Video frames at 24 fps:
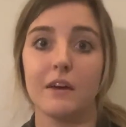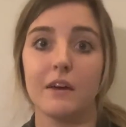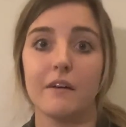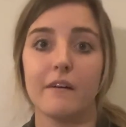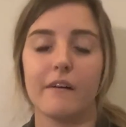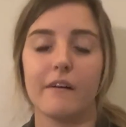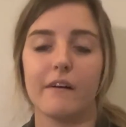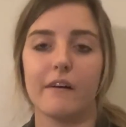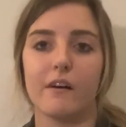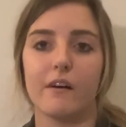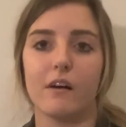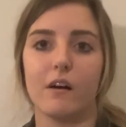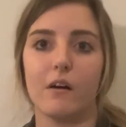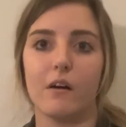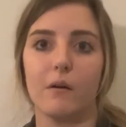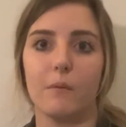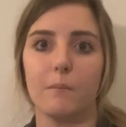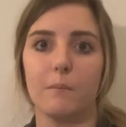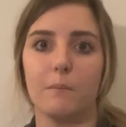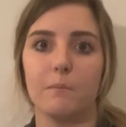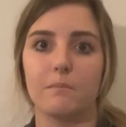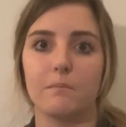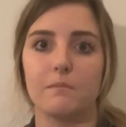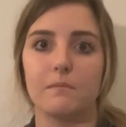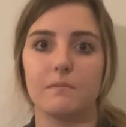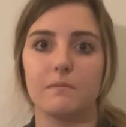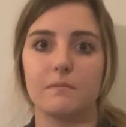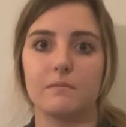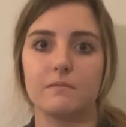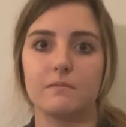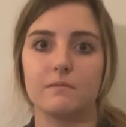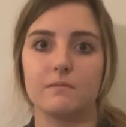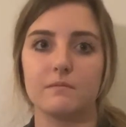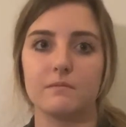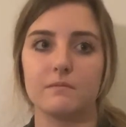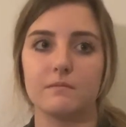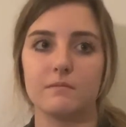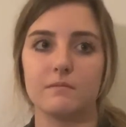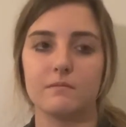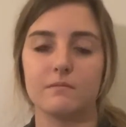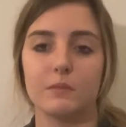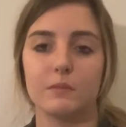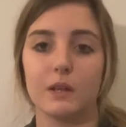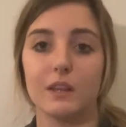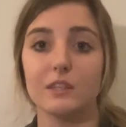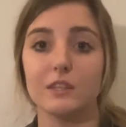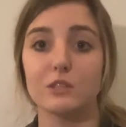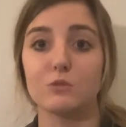but
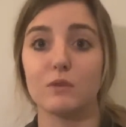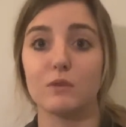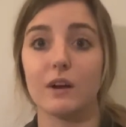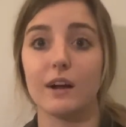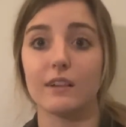at least where I